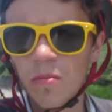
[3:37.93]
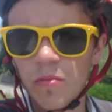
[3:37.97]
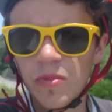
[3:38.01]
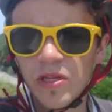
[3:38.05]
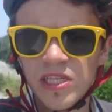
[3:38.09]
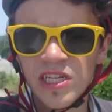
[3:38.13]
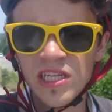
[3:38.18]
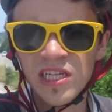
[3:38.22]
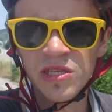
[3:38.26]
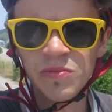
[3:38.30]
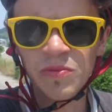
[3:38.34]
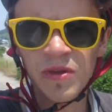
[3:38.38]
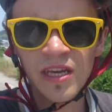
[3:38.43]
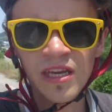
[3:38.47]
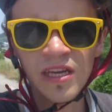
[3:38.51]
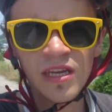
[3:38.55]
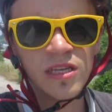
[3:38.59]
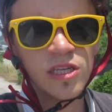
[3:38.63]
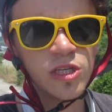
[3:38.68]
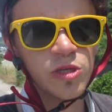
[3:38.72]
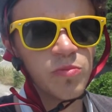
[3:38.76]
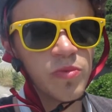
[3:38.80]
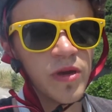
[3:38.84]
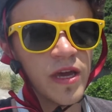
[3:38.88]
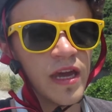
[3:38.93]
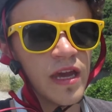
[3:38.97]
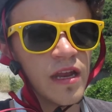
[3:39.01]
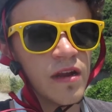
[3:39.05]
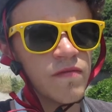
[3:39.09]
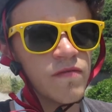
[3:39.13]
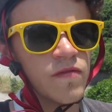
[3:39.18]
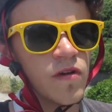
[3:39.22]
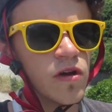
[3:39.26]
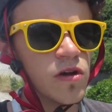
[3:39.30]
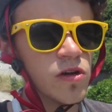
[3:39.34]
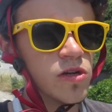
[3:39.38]
But since being in Japan,
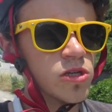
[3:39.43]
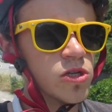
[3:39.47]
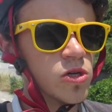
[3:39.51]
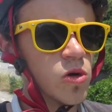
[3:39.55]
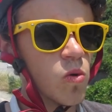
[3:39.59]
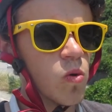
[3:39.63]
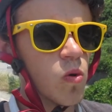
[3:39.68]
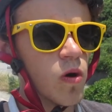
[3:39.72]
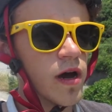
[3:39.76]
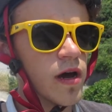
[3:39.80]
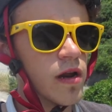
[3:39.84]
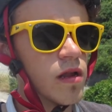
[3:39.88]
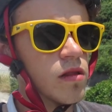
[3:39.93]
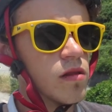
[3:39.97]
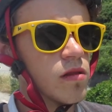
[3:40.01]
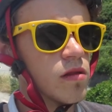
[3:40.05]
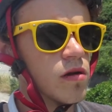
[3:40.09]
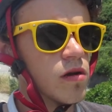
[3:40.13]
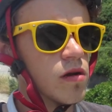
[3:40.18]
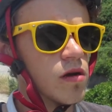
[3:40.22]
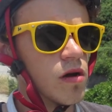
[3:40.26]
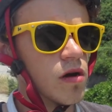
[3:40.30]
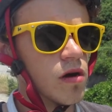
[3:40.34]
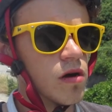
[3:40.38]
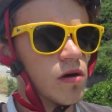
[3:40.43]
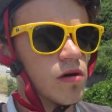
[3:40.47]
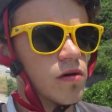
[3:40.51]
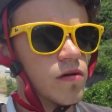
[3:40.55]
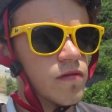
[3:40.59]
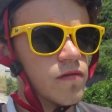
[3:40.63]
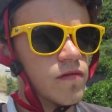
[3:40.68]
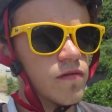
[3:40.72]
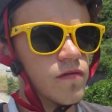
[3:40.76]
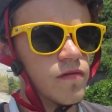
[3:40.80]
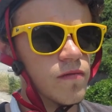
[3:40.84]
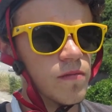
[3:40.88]
I've noticed quite a lot
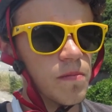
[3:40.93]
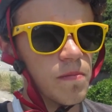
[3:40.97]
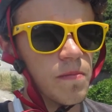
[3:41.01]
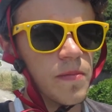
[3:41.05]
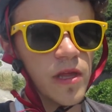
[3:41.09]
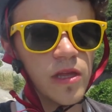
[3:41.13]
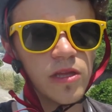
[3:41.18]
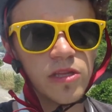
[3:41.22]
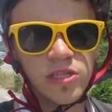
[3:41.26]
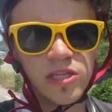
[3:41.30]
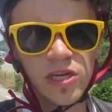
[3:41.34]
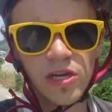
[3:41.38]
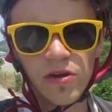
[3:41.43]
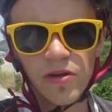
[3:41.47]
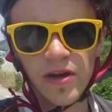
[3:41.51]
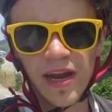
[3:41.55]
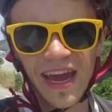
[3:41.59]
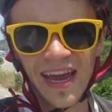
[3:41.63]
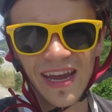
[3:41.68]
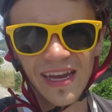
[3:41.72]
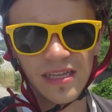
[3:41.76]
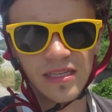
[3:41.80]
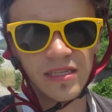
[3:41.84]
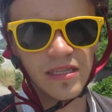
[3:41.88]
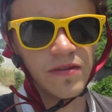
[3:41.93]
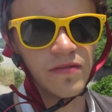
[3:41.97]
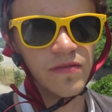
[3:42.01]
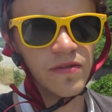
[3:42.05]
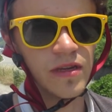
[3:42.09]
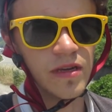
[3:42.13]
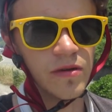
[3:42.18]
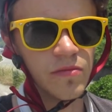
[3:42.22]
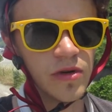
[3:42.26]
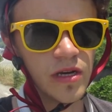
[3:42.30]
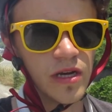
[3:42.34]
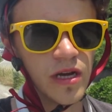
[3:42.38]
of military activity
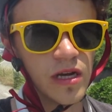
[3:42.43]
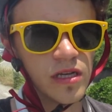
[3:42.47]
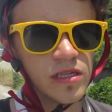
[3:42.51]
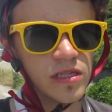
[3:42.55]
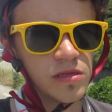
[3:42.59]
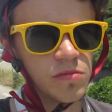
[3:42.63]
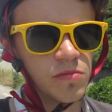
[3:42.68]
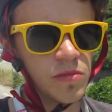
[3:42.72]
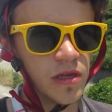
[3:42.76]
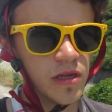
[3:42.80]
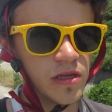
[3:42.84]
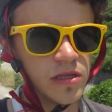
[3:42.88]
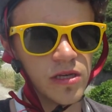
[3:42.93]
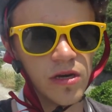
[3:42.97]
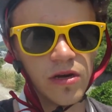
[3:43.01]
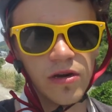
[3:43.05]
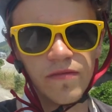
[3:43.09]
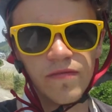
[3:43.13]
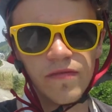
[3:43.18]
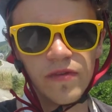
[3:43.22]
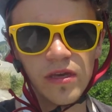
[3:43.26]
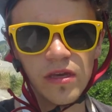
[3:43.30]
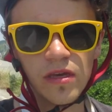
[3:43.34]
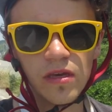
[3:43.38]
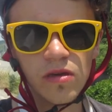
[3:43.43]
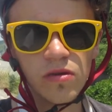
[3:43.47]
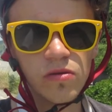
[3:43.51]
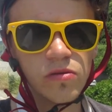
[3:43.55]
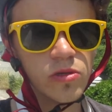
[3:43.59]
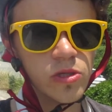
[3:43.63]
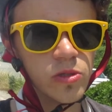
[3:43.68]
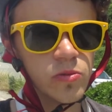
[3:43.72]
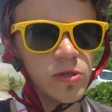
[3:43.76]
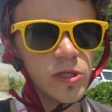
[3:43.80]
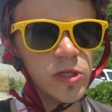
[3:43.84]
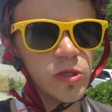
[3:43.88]
in regards to military
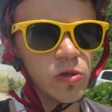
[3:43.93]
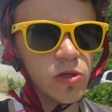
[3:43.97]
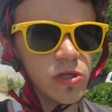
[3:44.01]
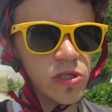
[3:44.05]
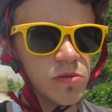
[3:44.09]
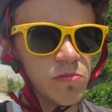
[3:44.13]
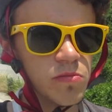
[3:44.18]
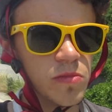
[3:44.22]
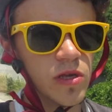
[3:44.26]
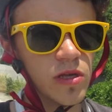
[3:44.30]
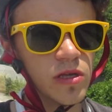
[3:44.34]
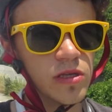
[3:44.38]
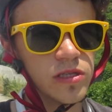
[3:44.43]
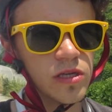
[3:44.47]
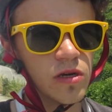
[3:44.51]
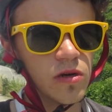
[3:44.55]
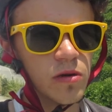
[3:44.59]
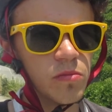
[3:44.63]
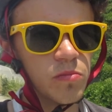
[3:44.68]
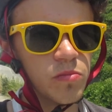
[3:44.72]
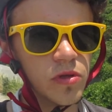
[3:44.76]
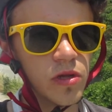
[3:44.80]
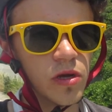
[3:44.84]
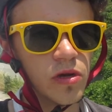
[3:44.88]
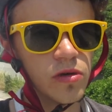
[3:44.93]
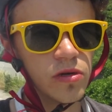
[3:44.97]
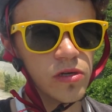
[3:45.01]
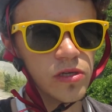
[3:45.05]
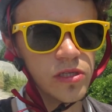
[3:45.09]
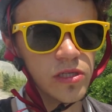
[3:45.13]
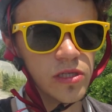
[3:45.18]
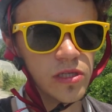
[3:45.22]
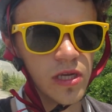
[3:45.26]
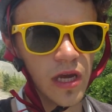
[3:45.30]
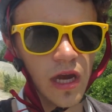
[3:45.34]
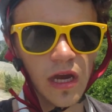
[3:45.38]
vehicles. We saw some military
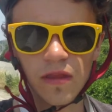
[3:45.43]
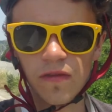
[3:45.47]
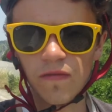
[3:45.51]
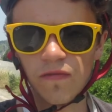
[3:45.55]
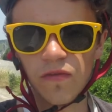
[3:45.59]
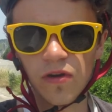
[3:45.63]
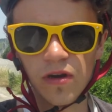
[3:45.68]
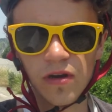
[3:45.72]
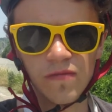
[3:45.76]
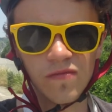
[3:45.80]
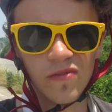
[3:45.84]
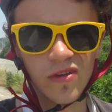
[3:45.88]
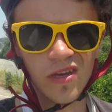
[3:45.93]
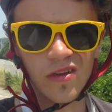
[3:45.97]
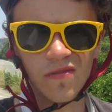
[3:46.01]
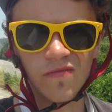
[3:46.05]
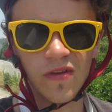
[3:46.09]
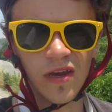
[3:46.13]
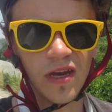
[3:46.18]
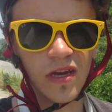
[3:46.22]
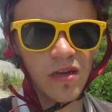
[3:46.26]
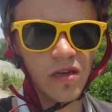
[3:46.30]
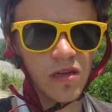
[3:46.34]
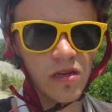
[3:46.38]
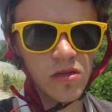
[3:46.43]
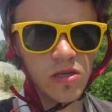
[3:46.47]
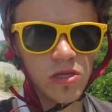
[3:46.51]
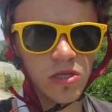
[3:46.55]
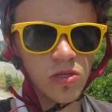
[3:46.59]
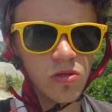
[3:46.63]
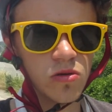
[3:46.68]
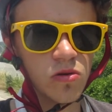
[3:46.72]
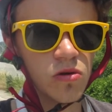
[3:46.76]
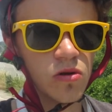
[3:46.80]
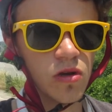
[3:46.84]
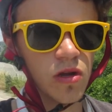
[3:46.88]
blokes at the front of a convenience
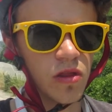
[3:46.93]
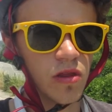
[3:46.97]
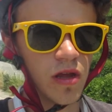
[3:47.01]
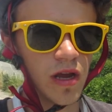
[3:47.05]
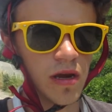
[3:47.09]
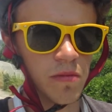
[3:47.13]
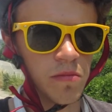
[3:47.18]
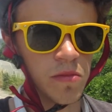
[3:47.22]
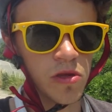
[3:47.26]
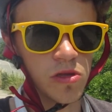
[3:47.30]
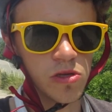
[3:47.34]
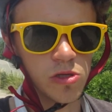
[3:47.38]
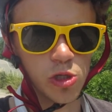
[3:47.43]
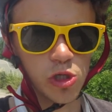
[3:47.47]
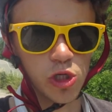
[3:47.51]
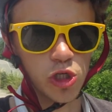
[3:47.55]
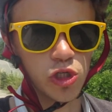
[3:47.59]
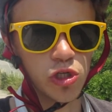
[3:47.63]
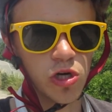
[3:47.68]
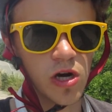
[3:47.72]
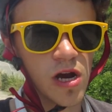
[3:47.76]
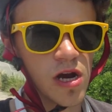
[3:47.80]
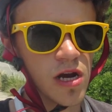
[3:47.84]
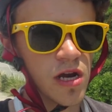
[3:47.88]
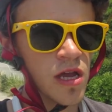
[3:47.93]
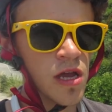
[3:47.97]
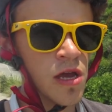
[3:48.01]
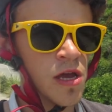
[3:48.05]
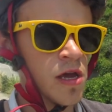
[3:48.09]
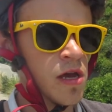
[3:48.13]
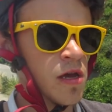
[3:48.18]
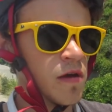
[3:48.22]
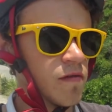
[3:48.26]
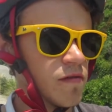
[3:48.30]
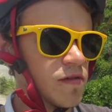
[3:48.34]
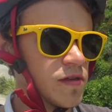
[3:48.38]
store in like a military truck.
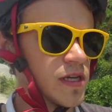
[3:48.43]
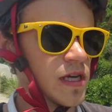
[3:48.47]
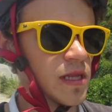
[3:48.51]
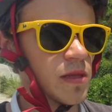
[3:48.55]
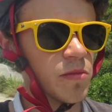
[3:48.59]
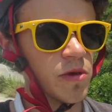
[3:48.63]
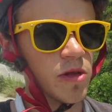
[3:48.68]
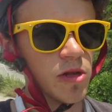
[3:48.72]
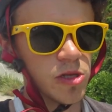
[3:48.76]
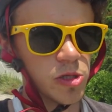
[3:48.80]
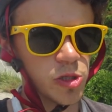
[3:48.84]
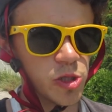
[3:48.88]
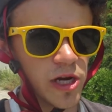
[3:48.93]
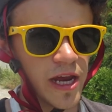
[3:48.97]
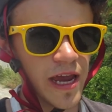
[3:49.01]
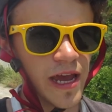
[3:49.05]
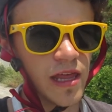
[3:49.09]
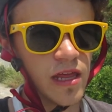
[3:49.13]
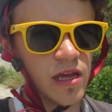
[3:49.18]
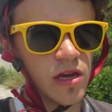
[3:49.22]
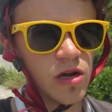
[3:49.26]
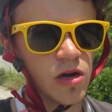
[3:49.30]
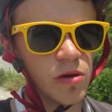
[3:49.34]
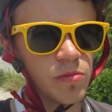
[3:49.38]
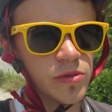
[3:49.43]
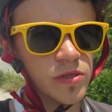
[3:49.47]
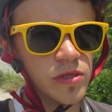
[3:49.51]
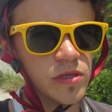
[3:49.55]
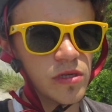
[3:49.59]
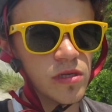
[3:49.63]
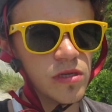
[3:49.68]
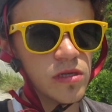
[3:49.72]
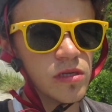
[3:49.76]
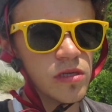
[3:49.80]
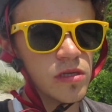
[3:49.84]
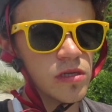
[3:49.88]
We've seen the military
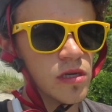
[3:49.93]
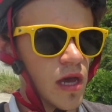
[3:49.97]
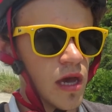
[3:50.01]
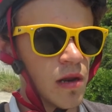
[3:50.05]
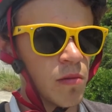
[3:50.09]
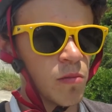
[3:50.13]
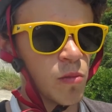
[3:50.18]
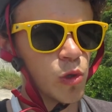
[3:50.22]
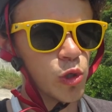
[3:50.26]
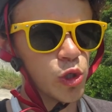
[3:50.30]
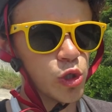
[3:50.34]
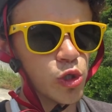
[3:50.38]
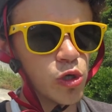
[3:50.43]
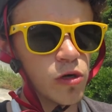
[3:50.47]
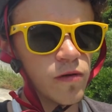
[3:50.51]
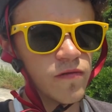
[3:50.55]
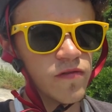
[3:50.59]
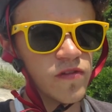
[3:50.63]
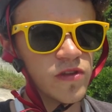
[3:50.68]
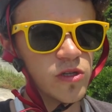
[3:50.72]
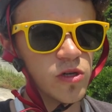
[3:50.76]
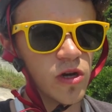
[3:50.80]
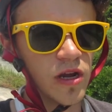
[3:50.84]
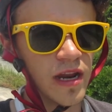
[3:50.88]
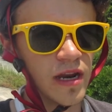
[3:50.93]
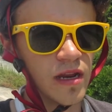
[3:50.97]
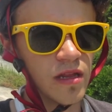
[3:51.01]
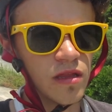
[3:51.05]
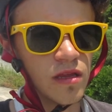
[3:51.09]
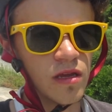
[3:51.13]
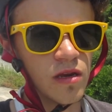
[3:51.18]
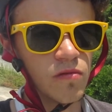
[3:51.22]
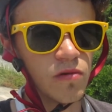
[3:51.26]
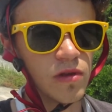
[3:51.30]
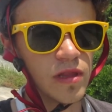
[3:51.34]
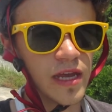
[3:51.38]
helicopters. And I'm not sure if it's got
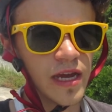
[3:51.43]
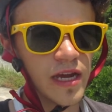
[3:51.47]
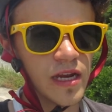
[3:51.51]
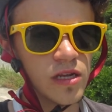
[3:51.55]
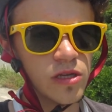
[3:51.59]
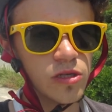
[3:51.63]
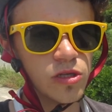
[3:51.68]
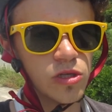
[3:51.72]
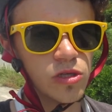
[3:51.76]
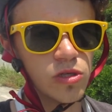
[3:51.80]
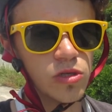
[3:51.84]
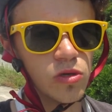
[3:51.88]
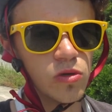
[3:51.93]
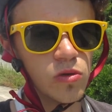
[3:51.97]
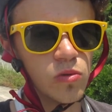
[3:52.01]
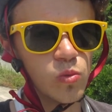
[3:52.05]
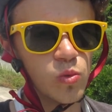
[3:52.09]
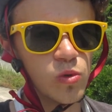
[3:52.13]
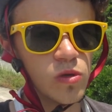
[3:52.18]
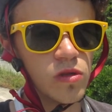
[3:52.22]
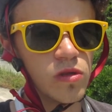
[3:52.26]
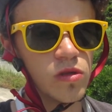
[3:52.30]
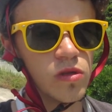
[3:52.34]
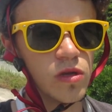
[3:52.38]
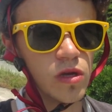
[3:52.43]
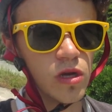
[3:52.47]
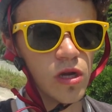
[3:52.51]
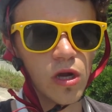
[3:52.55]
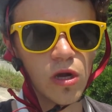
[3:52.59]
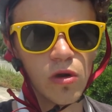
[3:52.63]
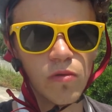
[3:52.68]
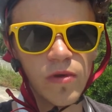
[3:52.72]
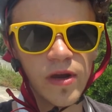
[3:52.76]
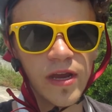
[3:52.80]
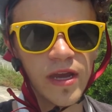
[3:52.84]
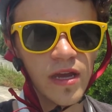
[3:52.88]
anything related to do with the
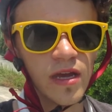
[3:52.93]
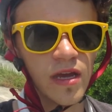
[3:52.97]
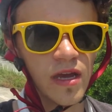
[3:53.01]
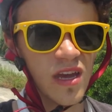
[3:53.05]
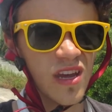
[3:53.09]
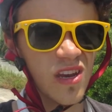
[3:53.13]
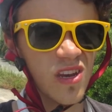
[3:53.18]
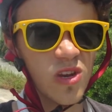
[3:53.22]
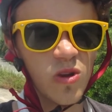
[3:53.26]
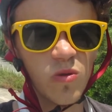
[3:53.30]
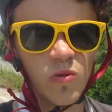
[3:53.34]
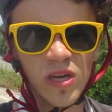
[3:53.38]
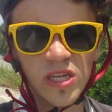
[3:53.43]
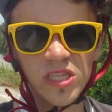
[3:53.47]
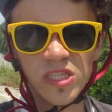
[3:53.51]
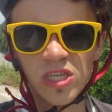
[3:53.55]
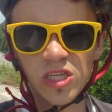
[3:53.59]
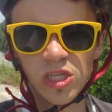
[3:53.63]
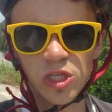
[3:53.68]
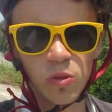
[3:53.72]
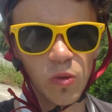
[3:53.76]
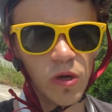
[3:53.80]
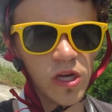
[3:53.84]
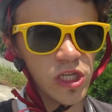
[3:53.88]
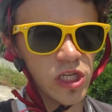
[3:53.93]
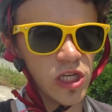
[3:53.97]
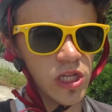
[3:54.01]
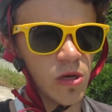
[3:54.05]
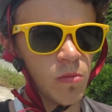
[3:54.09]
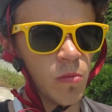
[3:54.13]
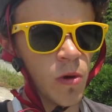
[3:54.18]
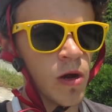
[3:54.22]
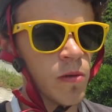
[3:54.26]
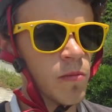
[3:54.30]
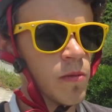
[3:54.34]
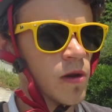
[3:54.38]
Korea and US situation at the
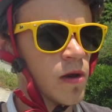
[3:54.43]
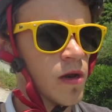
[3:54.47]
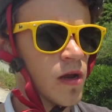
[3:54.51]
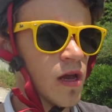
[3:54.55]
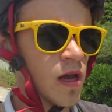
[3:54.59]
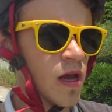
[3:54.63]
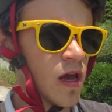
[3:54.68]
moment.